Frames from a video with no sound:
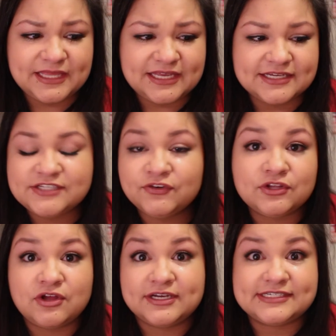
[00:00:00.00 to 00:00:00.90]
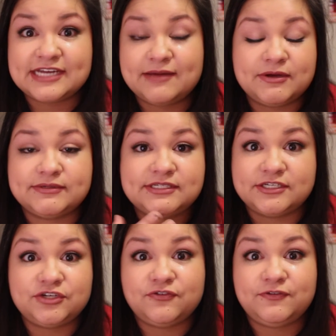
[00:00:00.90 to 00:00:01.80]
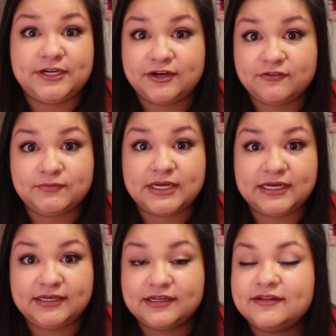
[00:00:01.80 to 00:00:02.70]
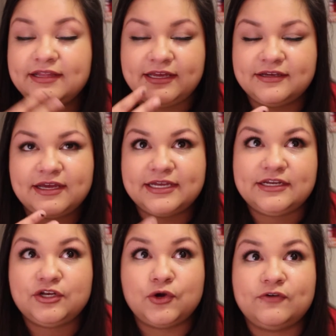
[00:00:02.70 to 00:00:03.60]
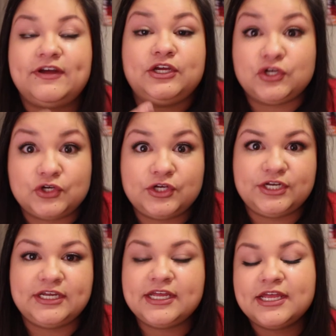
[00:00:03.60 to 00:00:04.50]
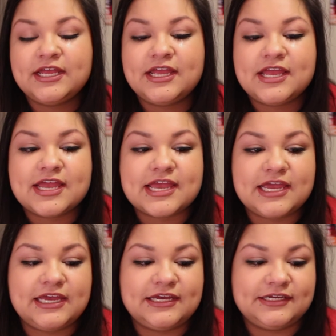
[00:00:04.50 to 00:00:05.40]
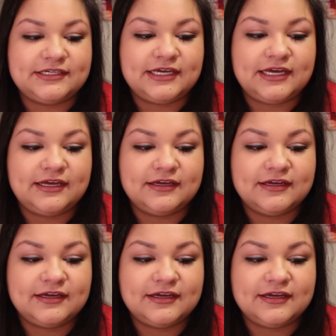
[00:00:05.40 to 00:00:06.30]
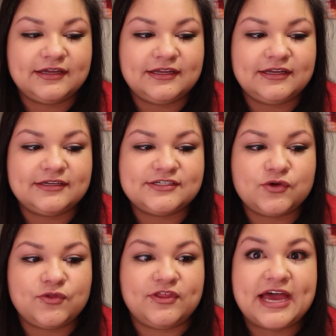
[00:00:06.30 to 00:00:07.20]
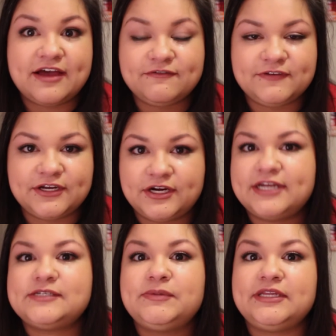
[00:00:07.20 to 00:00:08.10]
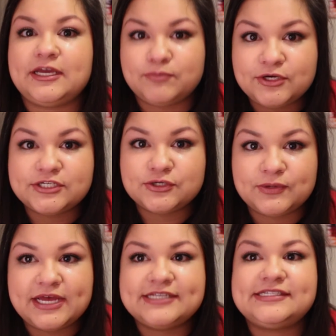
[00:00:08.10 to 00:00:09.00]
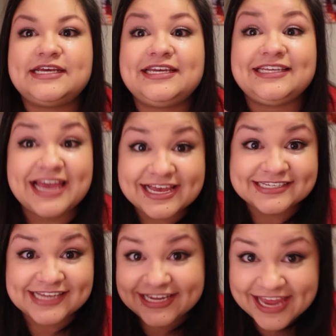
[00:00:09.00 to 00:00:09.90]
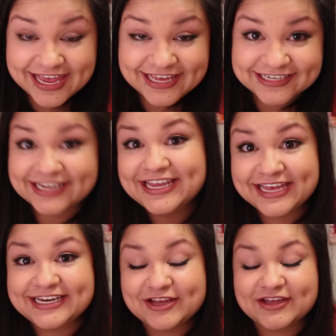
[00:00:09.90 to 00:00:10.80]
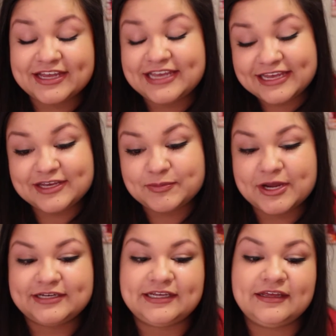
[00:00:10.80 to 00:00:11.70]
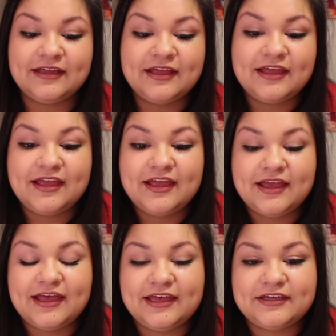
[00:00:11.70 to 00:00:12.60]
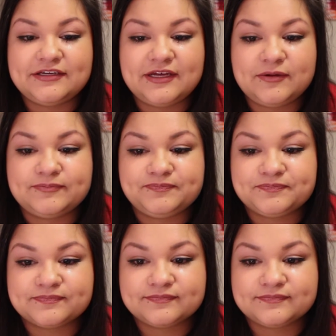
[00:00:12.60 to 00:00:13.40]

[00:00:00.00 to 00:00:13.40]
because for the longest time that was such a fear of mine, like I didn't know if I could, and so that fear has been like put to rest, that yes, I can get pregnant. And